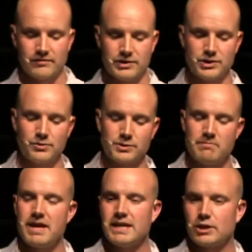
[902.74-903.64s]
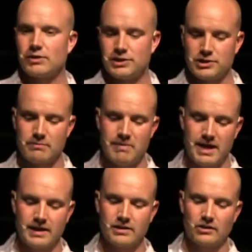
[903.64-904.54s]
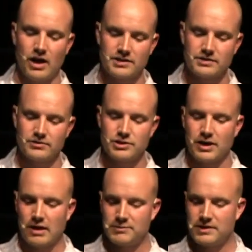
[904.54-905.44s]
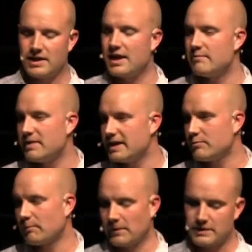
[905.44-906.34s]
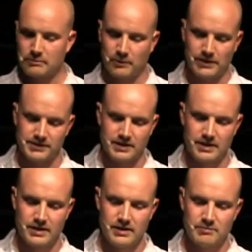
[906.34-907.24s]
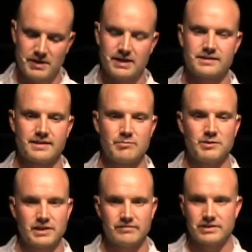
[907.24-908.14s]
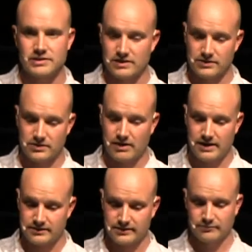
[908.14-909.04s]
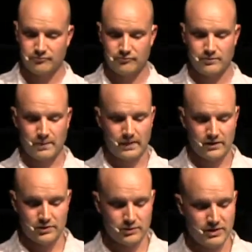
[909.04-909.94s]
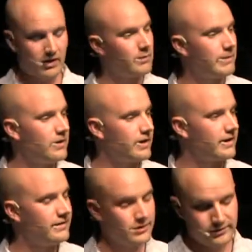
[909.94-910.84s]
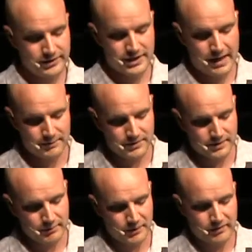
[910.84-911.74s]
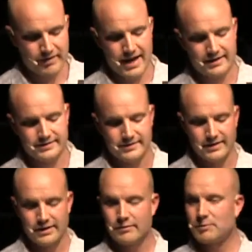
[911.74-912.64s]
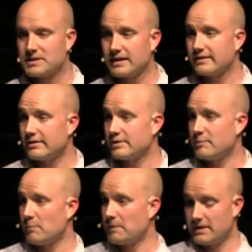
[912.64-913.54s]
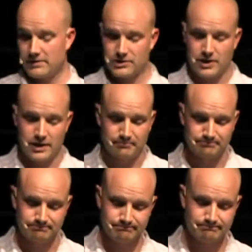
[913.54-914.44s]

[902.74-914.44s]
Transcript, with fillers: of the Jews, many Christian men lost their jobs, and many were put into prison because they believed in Jesus Christ. You can read all about it in the early chapters of the book of Acts, particularly about Peter and John.